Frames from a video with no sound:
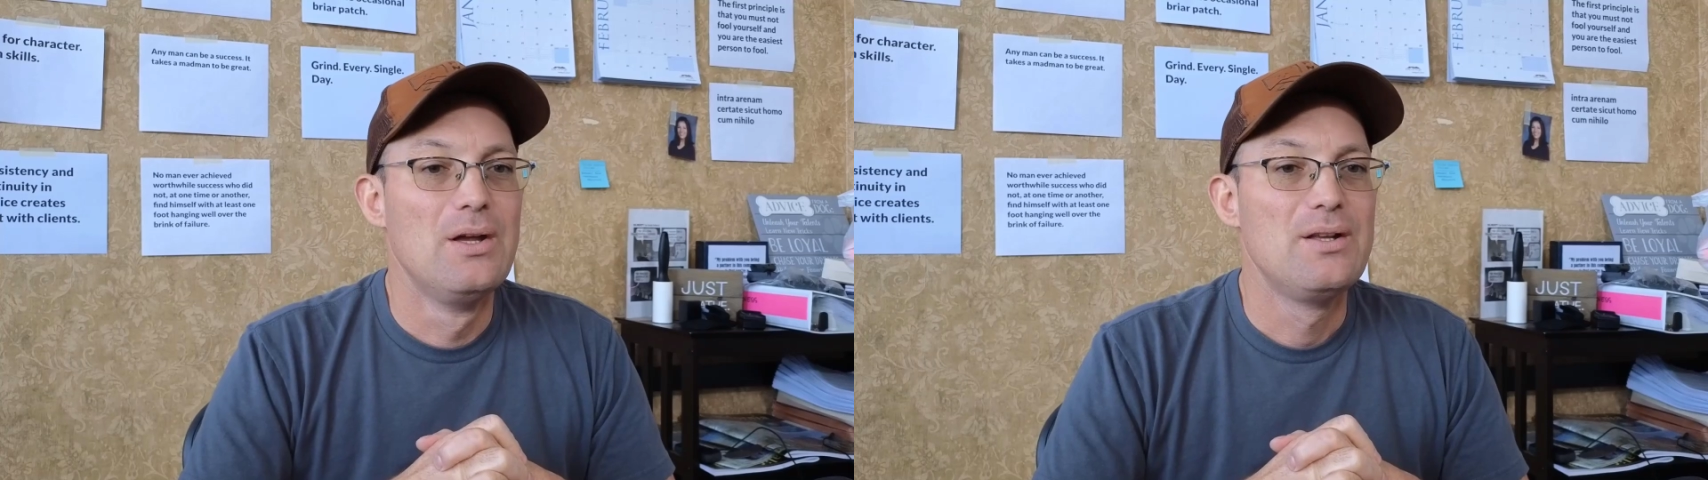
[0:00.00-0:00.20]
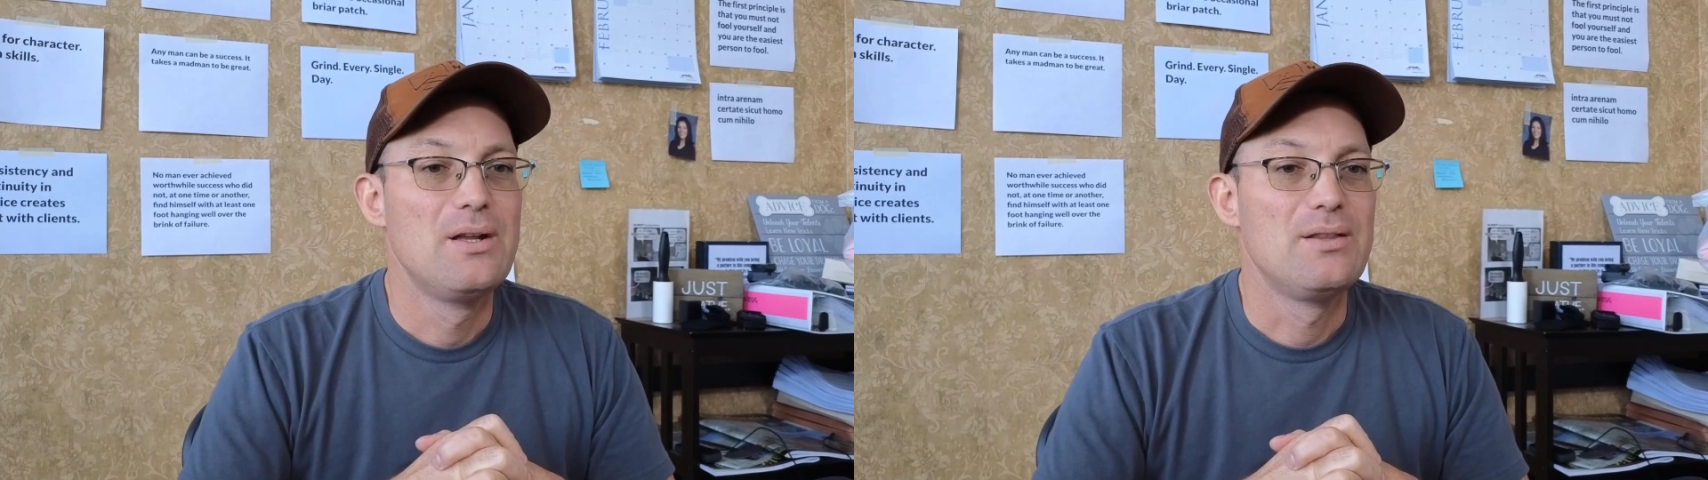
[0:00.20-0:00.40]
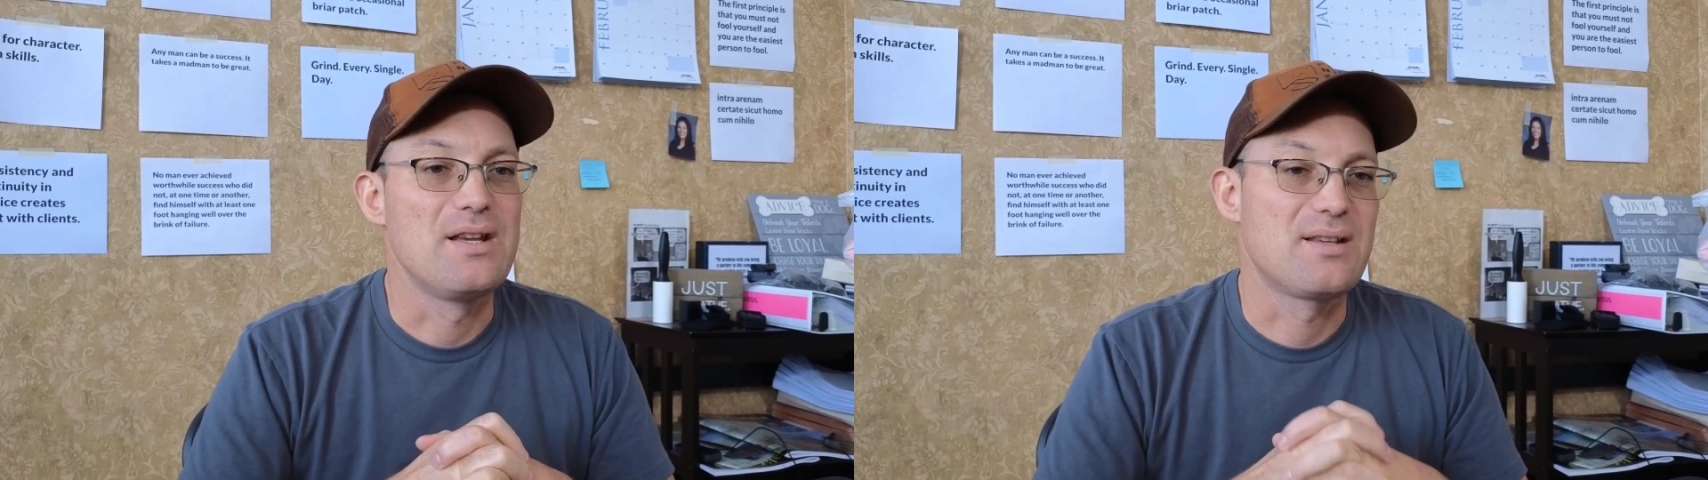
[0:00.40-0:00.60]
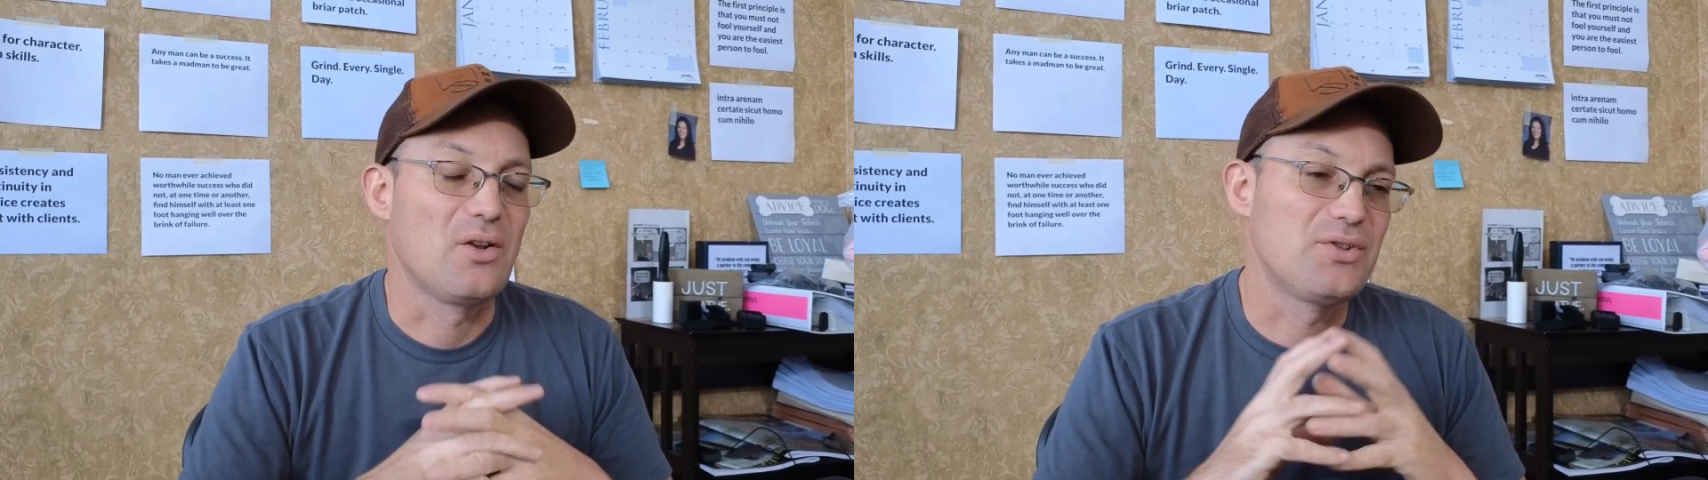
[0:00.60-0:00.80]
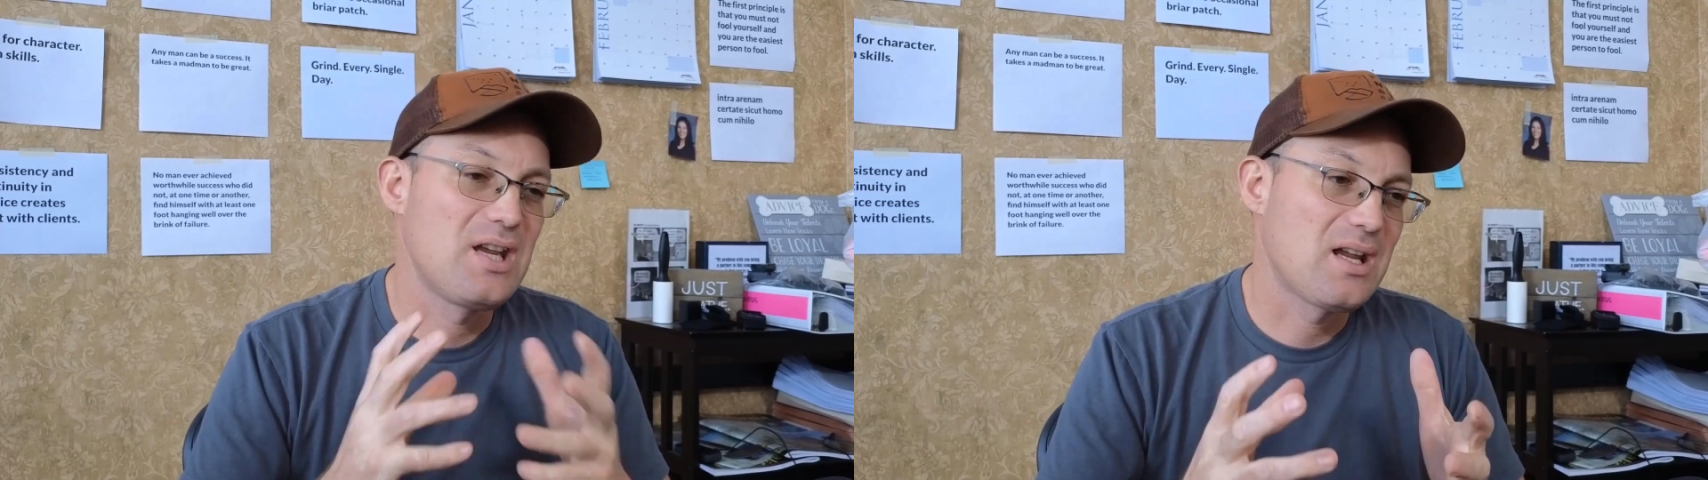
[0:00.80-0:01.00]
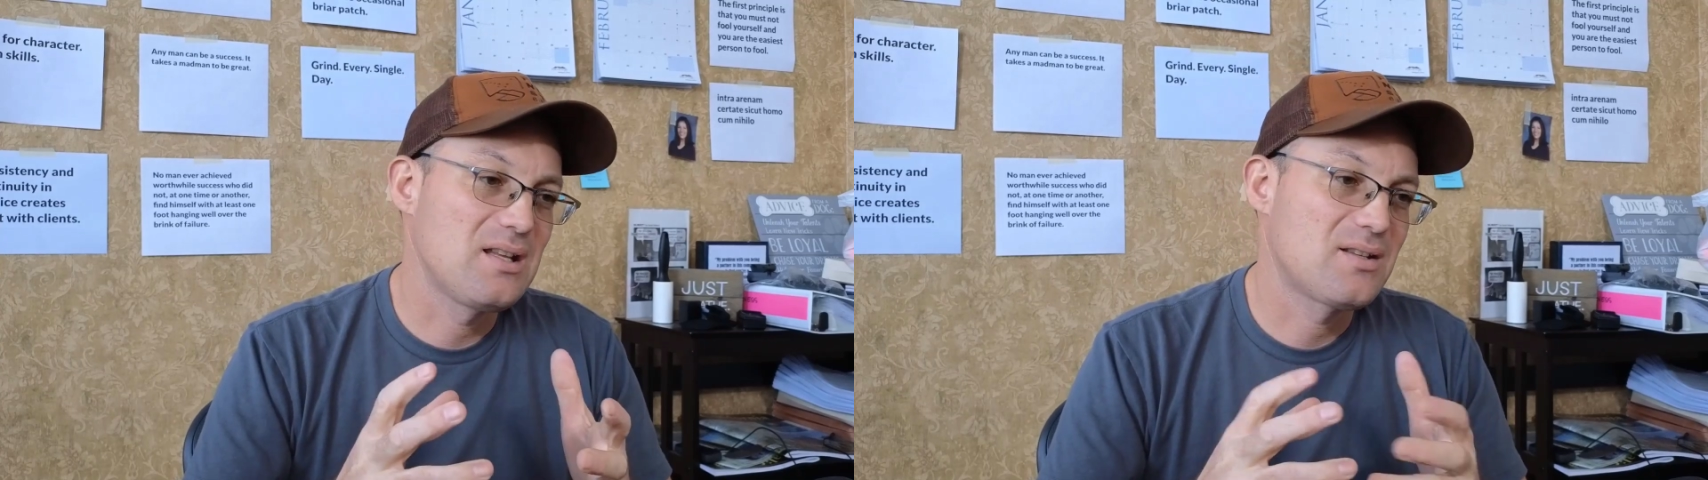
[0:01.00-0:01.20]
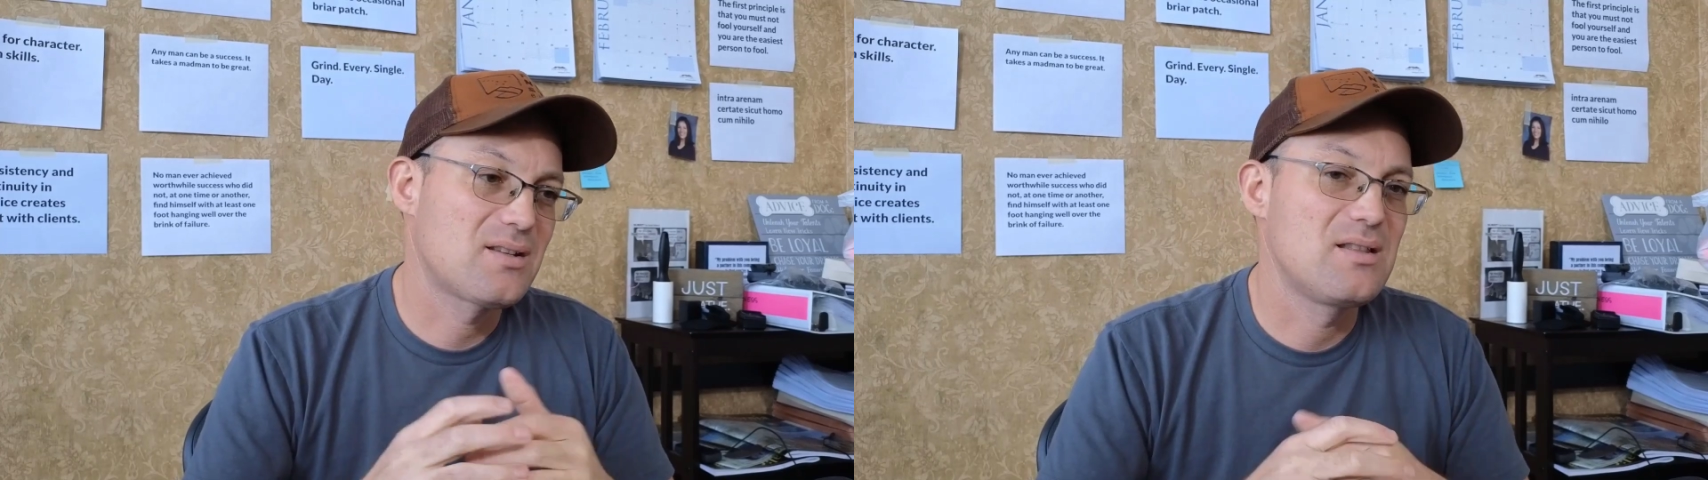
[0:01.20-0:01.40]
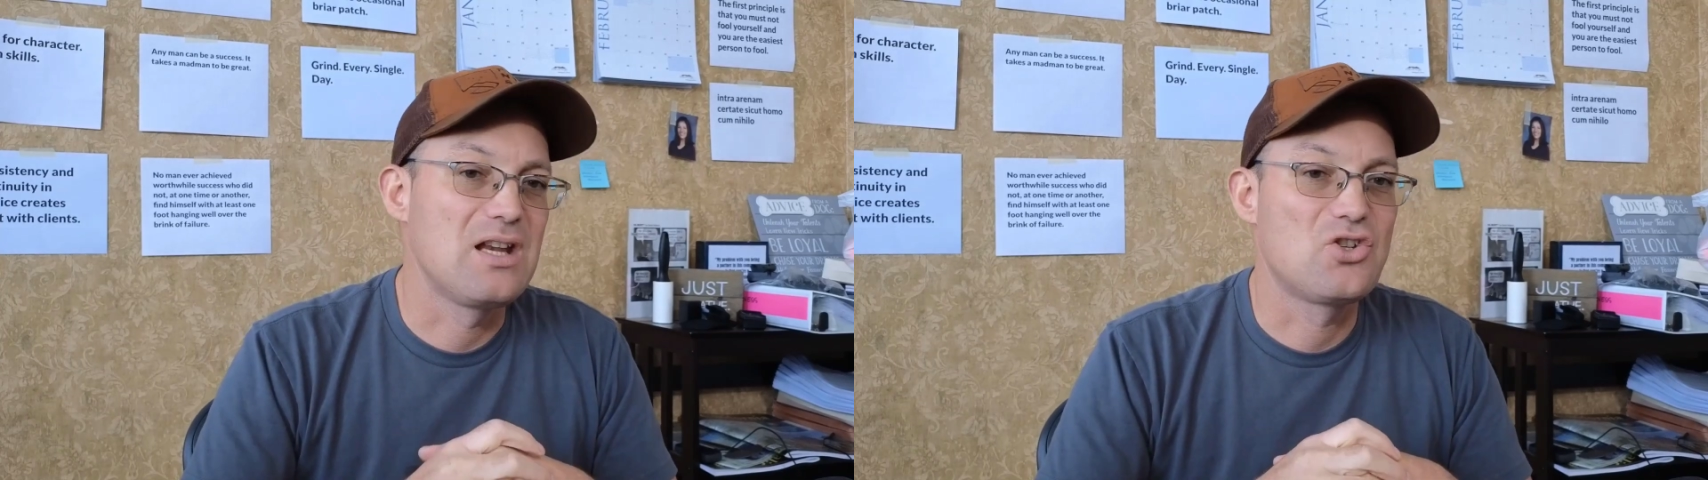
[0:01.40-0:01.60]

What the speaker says: they sell tickets, they